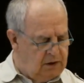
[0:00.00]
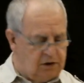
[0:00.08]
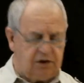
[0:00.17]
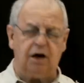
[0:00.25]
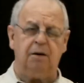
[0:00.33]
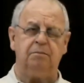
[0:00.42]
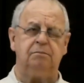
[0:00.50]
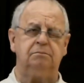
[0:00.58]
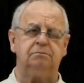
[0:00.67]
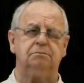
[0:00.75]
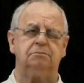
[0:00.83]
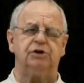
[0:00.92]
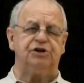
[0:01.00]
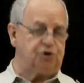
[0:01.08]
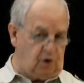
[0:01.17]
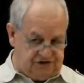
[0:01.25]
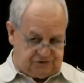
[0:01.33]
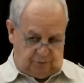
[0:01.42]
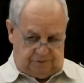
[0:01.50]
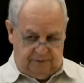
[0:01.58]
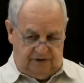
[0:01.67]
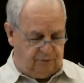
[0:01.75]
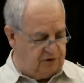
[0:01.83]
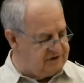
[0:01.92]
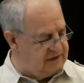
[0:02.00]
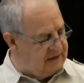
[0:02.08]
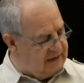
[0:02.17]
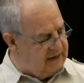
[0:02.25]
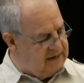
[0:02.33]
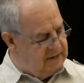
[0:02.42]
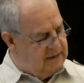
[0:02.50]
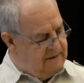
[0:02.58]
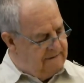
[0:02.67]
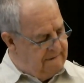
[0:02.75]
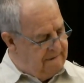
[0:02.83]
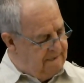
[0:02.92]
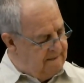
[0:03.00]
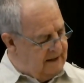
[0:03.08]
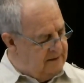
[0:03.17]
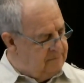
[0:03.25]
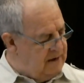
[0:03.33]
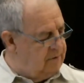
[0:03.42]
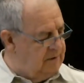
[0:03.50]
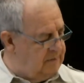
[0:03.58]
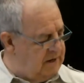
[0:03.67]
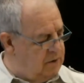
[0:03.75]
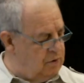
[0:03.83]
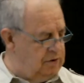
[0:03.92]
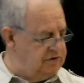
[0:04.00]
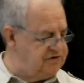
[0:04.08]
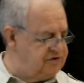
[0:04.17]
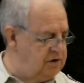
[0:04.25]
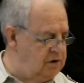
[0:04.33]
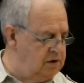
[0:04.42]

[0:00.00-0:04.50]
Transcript: Come rejoice with me, for today I marry my horse.